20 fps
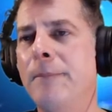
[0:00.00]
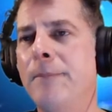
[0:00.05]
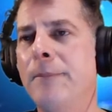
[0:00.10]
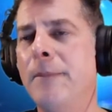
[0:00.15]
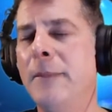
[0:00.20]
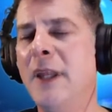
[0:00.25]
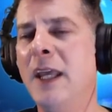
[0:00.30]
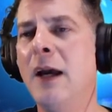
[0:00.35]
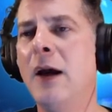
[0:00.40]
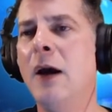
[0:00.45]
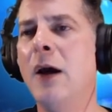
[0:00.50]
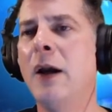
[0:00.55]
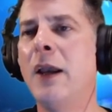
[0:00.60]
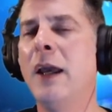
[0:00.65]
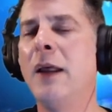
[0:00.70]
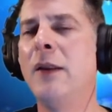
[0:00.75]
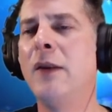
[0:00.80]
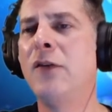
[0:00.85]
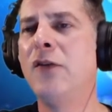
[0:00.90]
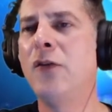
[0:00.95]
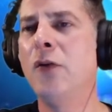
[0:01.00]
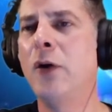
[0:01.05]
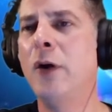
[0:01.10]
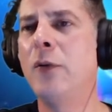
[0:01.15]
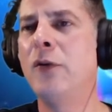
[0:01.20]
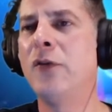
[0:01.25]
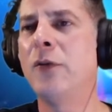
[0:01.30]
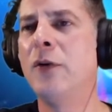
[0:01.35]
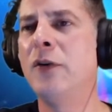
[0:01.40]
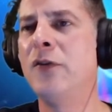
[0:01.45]
Yeah, okay. The story
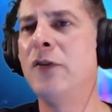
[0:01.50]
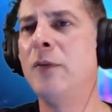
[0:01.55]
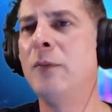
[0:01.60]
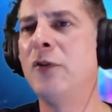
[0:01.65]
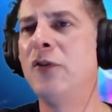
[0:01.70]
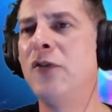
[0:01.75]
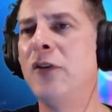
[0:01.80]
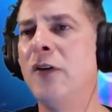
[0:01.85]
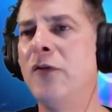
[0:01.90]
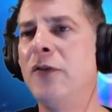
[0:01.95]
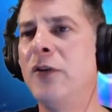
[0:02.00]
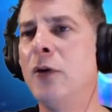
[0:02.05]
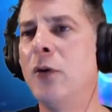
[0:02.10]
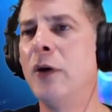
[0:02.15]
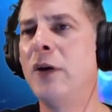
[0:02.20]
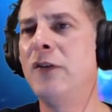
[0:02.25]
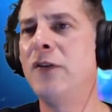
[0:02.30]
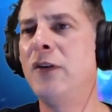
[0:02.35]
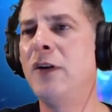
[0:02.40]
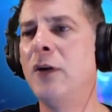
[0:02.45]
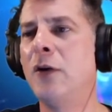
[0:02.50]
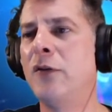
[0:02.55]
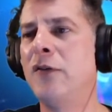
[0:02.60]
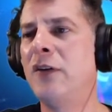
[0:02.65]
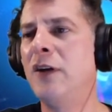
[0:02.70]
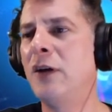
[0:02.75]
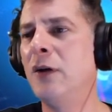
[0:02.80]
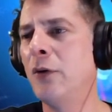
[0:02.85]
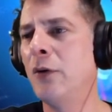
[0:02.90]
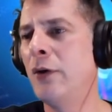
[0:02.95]
was originally Michelle Fiore,
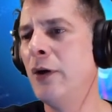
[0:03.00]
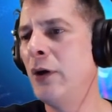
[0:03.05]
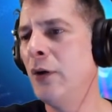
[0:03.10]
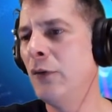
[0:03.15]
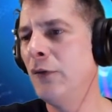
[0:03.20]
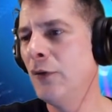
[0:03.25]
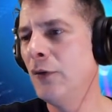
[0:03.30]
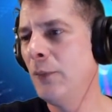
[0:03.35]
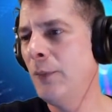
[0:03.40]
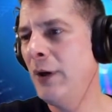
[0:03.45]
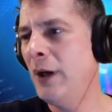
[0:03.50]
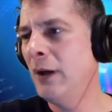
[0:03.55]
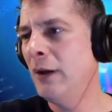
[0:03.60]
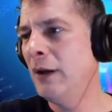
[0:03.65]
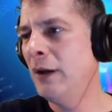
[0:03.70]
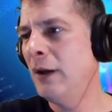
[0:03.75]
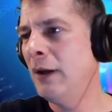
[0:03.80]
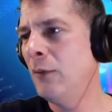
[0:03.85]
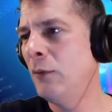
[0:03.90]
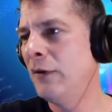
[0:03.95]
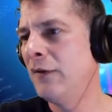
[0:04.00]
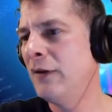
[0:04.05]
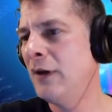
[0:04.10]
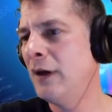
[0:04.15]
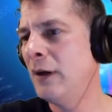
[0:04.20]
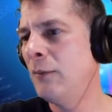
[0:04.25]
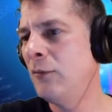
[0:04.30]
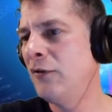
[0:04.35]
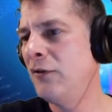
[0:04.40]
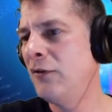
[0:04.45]
CRT or no. So apparently at one time,